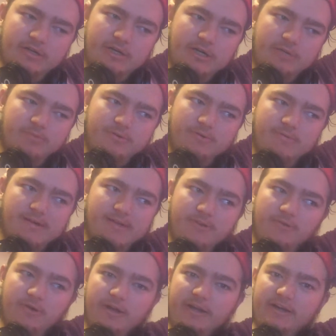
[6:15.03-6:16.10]
I'll probably
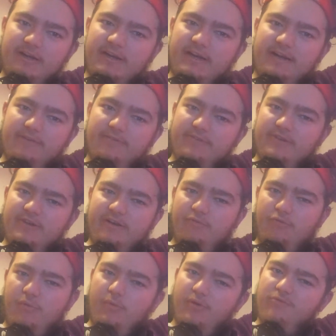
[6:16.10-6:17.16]
do like an after
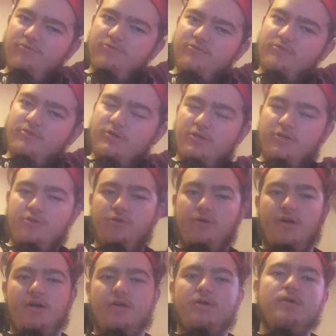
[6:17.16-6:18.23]
every month. I'll do
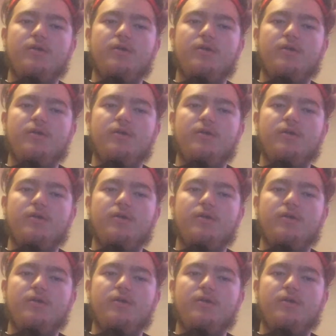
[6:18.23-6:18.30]
a